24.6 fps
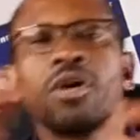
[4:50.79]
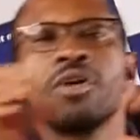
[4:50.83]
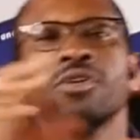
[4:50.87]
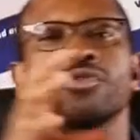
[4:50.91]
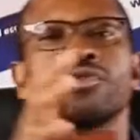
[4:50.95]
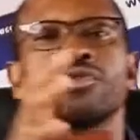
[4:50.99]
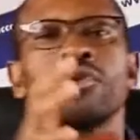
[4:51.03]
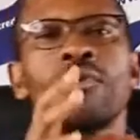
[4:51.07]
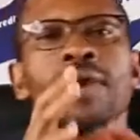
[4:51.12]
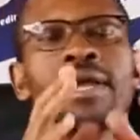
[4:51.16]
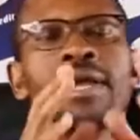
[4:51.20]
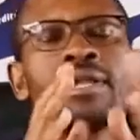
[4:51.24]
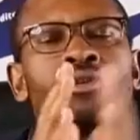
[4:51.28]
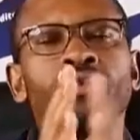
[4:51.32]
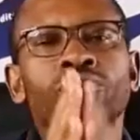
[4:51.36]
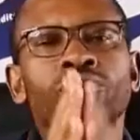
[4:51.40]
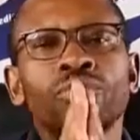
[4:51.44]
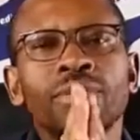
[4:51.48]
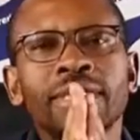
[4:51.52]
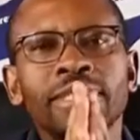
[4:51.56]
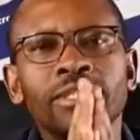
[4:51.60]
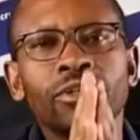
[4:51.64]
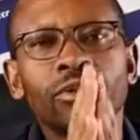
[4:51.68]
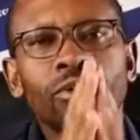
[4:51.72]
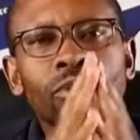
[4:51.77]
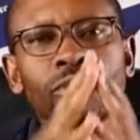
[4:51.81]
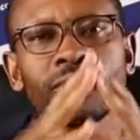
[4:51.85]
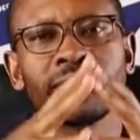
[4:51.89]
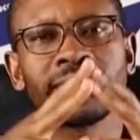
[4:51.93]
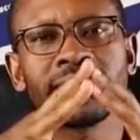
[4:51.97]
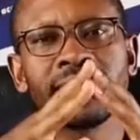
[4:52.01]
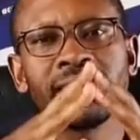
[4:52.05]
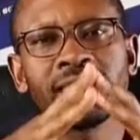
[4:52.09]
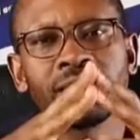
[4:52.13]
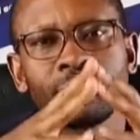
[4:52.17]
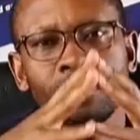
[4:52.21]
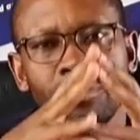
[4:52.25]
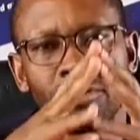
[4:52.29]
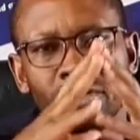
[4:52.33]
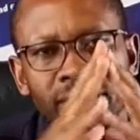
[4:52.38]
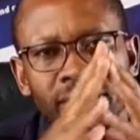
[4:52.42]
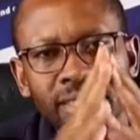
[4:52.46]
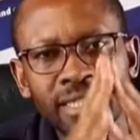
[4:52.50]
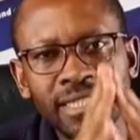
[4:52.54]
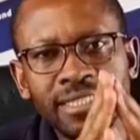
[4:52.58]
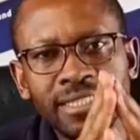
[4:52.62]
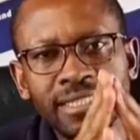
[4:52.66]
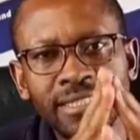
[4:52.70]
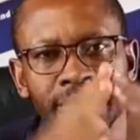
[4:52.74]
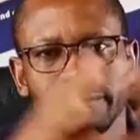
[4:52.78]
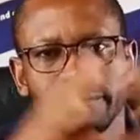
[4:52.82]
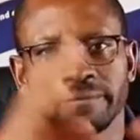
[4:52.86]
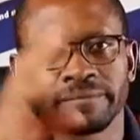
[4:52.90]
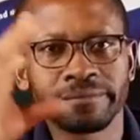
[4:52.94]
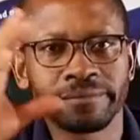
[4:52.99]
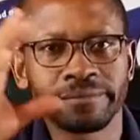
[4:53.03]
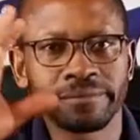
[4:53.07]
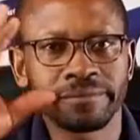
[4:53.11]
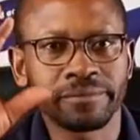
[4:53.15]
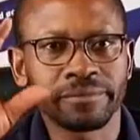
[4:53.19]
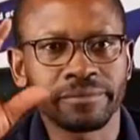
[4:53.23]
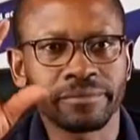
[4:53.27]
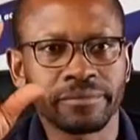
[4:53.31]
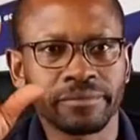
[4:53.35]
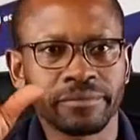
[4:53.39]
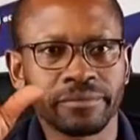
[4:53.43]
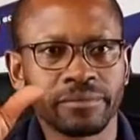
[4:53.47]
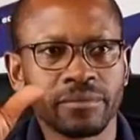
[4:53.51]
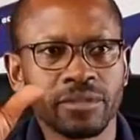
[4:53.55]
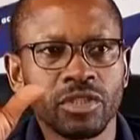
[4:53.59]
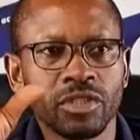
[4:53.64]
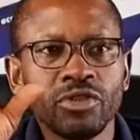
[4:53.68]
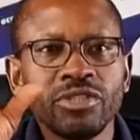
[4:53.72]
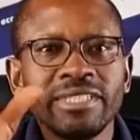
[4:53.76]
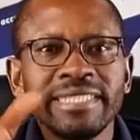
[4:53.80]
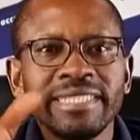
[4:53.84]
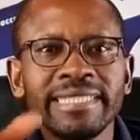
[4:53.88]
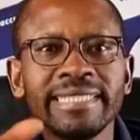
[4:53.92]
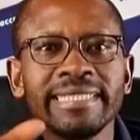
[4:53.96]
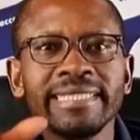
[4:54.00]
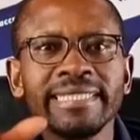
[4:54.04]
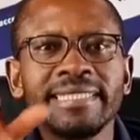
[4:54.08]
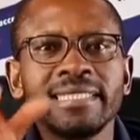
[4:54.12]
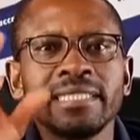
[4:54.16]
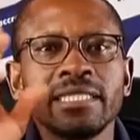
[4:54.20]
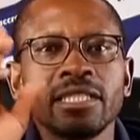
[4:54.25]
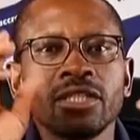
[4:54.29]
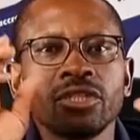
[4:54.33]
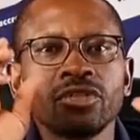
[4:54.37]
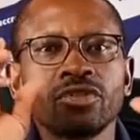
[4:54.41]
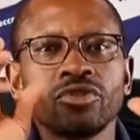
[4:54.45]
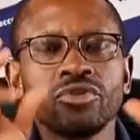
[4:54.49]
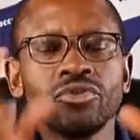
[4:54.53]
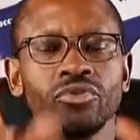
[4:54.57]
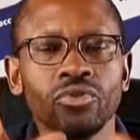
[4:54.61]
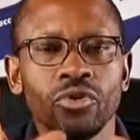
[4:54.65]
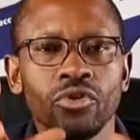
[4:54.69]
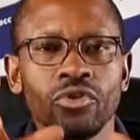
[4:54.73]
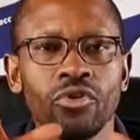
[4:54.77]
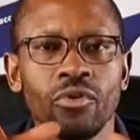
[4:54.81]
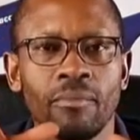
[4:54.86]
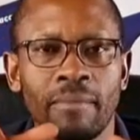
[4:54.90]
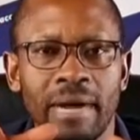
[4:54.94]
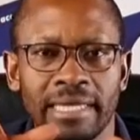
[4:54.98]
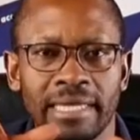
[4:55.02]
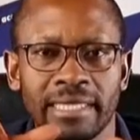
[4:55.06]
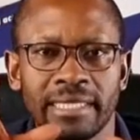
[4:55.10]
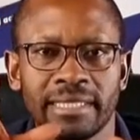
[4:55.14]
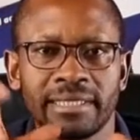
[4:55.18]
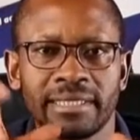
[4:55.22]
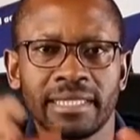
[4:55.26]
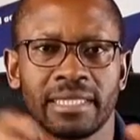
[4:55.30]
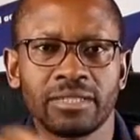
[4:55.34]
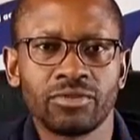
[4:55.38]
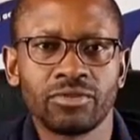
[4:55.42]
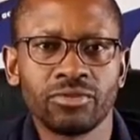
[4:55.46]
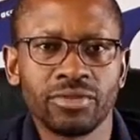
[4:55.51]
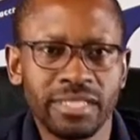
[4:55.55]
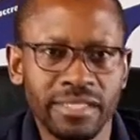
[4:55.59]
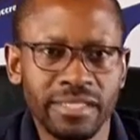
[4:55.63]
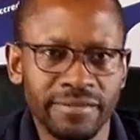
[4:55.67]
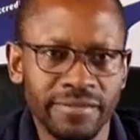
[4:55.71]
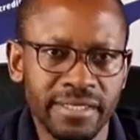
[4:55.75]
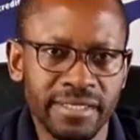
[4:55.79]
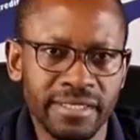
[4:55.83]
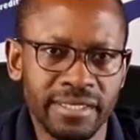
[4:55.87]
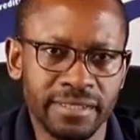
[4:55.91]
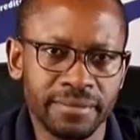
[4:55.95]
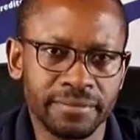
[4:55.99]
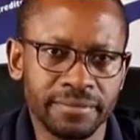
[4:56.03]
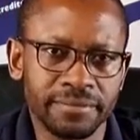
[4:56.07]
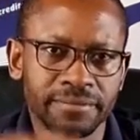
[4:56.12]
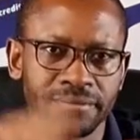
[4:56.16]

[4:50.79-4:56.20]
So when you're doing your sales projection, you need to know your market that you're servicing.